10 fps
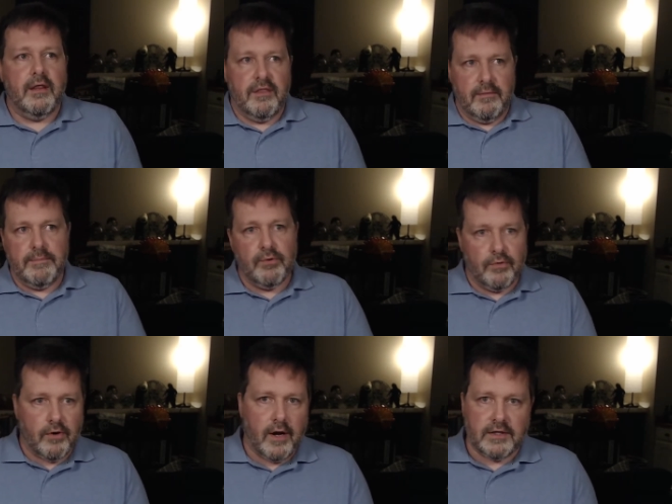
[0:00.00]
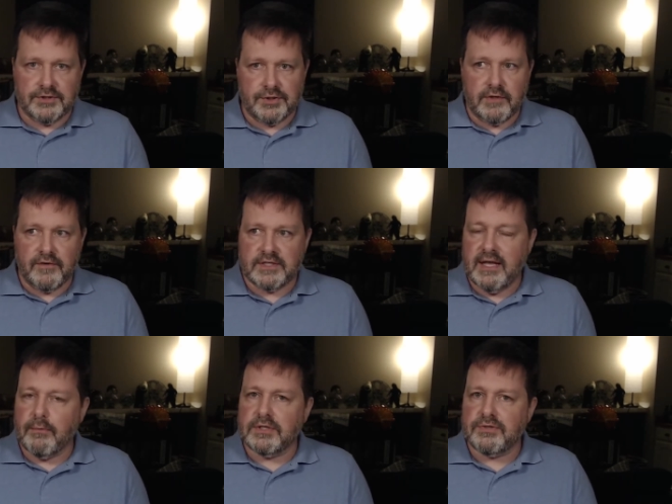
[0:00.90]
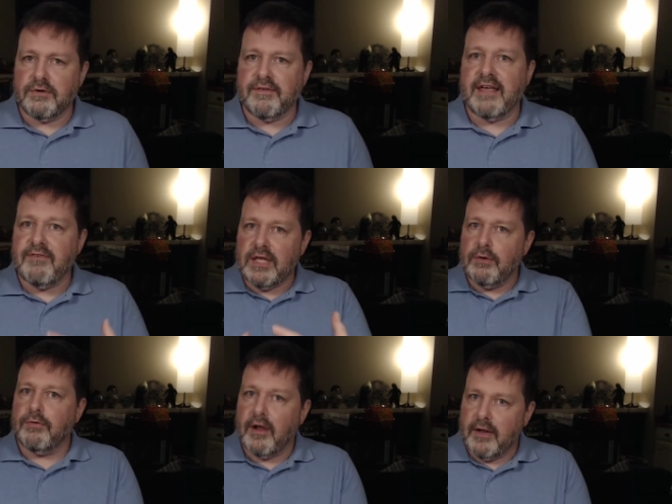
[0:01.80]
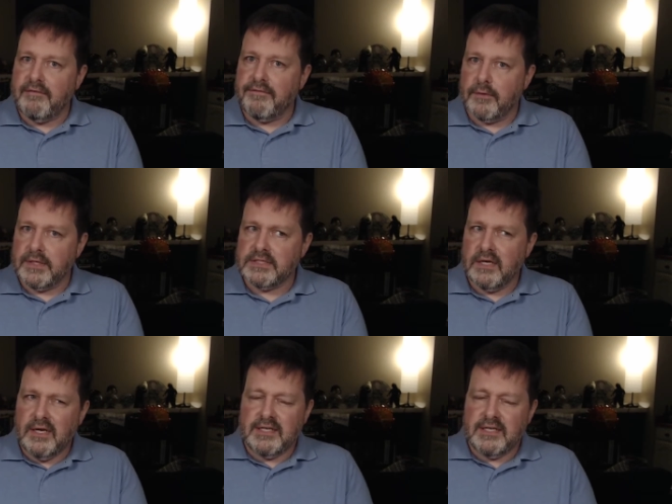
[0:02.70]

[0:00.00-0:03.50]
the Mutant Chronicles universe that were sort of giving you their influence.